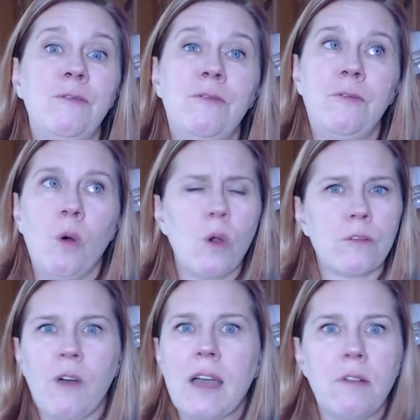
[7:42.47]
four or
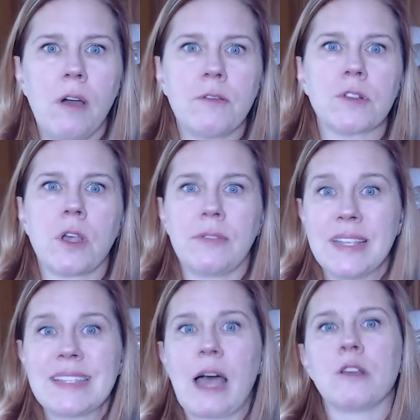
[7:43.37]
five offers on
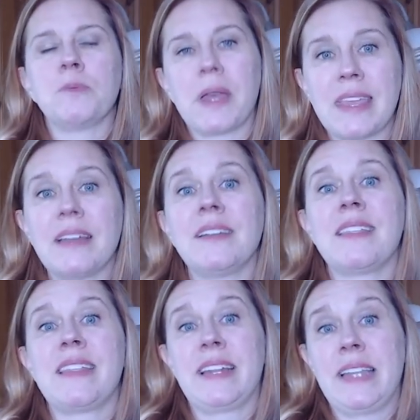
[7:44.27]
this house by the end
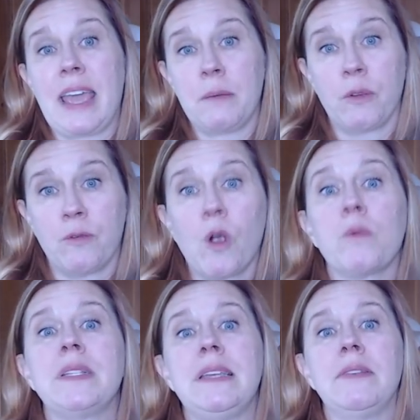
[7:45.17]
of the day before
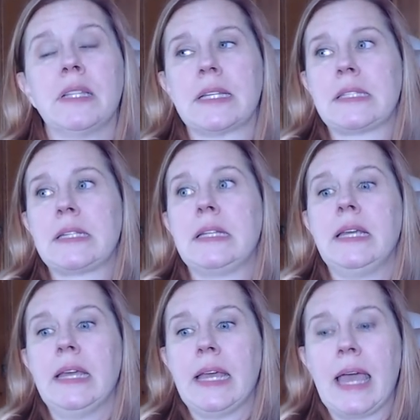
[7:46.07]
it was even listed,
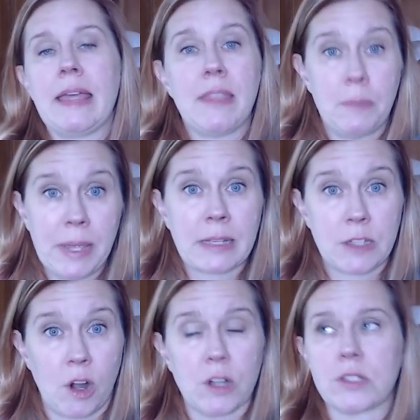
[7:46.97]
and they
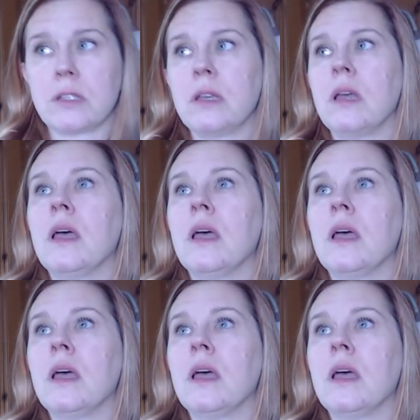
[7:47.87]
picked ours.